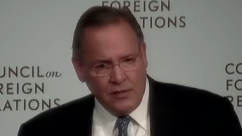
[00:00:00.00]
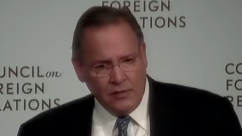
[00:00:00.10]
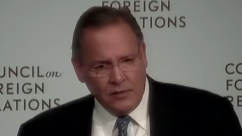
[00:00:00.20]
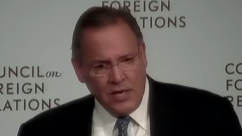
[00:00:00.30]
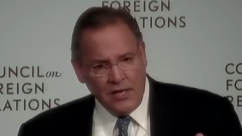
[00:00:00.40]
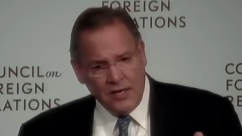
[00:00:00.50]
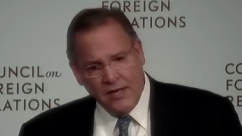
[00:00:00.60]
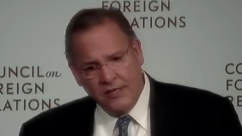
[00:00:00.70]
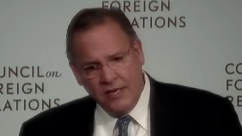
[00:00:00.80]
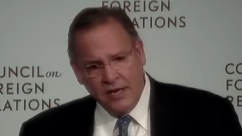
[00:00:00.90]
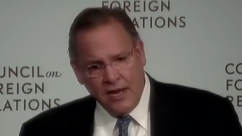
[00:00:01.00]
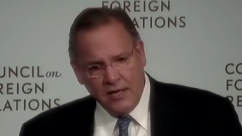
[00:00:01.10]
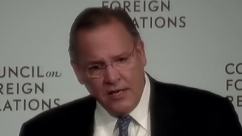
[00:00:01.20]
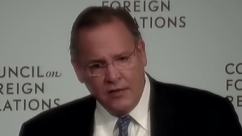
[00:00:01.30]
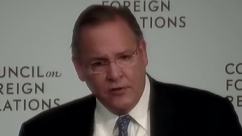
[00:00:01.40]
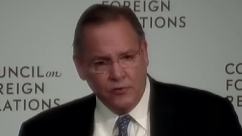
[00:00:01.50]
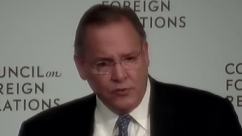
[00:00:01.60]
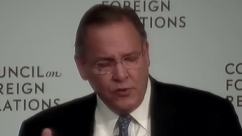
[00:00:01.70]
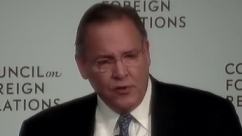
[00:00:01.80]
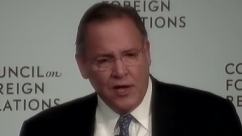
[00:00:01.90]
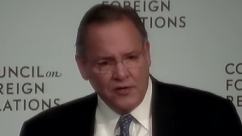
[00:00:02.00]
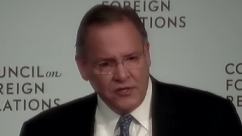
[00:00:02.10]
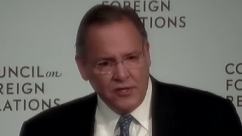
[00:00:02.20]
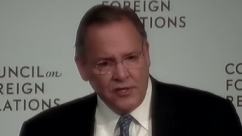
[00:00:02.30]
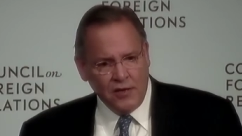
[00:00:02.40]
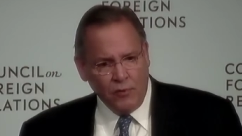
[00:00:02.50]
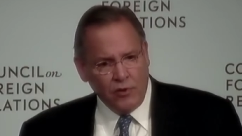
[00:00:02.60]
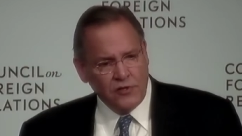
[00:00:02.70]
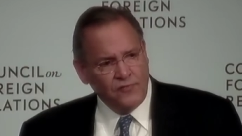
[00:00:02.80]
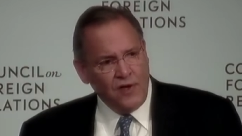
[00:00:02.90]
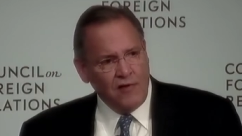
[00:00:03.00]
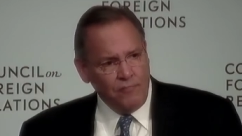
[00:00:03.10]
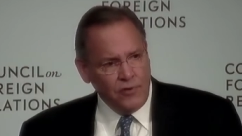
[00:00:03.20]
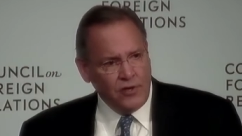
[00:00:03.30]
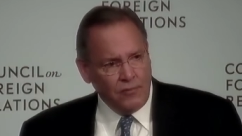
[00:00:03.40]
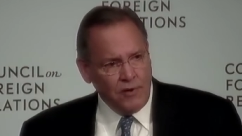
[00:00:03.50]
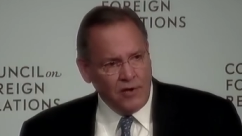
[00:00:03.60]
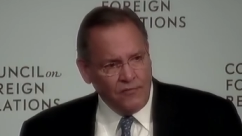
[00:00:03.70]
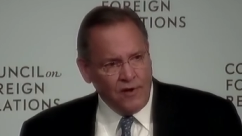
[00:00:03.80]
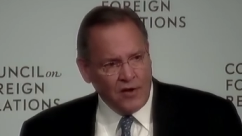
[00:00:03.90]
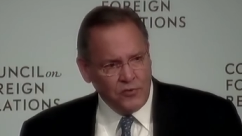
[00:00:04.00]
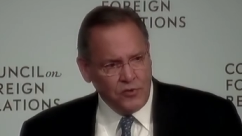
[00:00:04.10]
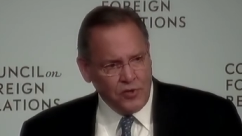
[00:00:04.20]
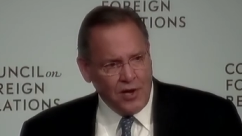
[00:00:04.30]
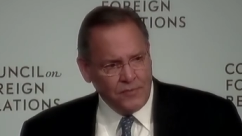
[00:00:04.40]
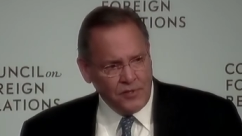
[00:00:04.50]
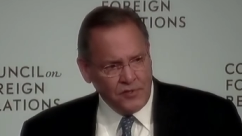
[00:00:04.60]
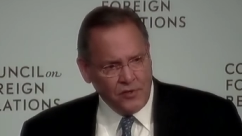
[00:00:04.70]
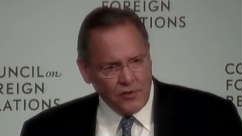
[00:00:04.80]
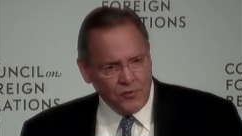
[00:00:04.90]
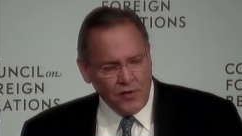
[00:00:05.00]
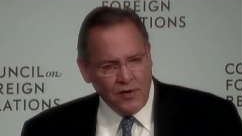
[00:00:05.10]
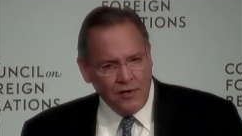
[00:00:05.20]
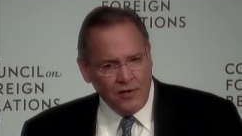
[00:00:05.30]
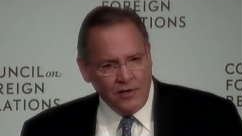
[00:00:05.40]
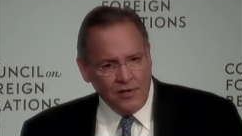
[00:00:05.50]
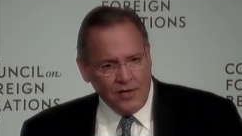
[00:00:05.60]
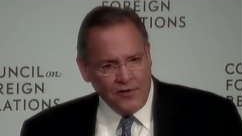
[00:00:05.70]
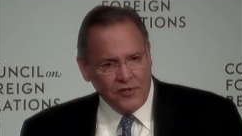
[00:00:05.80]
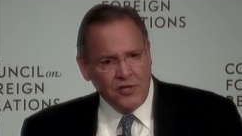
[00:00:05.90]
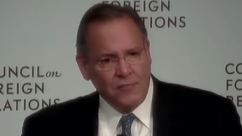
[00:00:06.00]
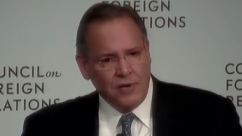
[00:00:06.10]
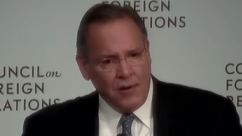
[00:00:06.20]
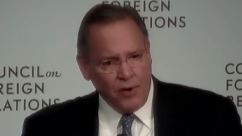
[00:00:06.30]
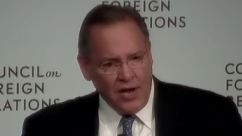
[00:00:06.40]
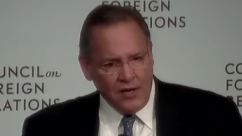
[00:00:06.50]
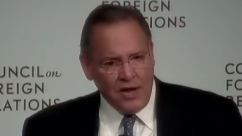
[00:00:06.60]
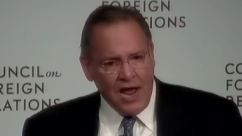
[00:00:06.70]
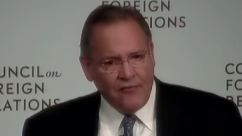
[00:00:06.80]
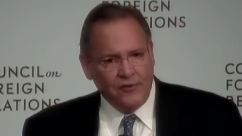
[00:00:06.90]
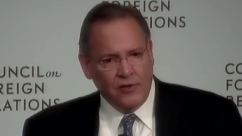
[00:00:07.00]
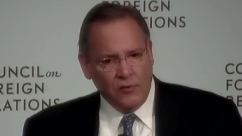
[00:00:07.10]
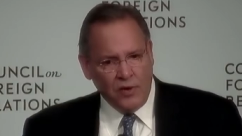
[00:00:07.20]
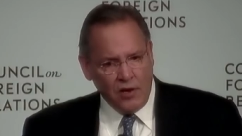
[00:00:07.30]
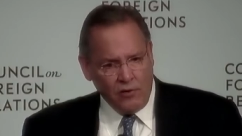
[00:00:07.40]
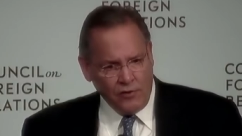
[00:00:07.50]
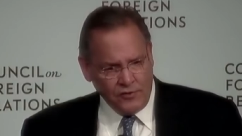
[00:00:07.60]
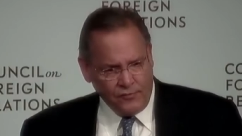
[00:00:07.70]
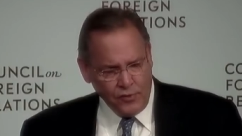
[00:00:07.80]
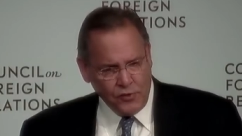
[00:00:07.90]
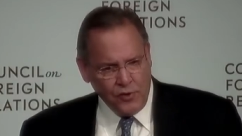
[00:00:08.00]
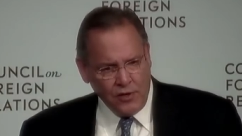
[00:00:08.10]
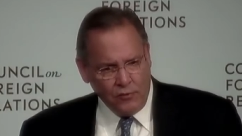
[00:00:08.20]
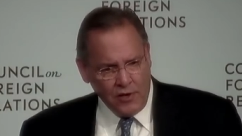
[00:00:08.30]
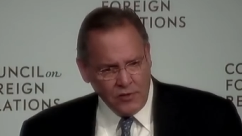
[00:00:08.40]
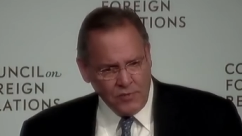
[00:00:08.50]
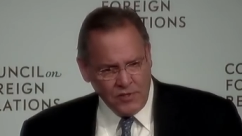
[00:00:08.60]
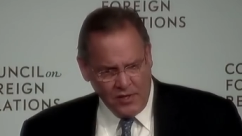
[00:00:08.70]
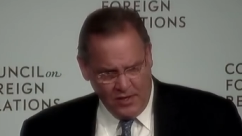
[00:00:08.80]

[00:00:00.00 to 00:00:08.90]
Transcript: nineteen ninety through two thousand ten, we lost five million manufacturing jobs in this country. At the same time, we had NAFTA and we had all these free trade arrangements.